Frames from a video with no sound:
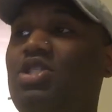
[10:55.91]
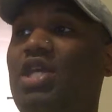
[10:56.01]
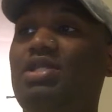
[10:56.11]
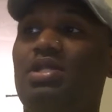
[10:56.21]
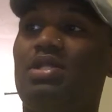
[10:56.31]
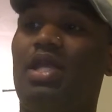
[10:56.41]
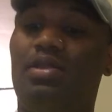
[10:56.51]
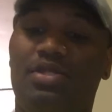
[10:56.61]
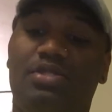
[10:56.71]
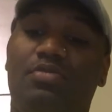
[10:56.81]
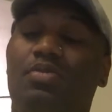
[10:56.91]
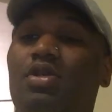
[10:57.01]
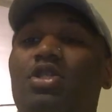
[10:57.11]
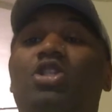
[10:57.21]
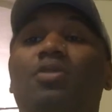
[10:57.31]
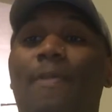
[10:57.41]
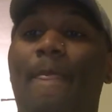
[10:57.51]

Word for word: Jason's like, listen, bitch,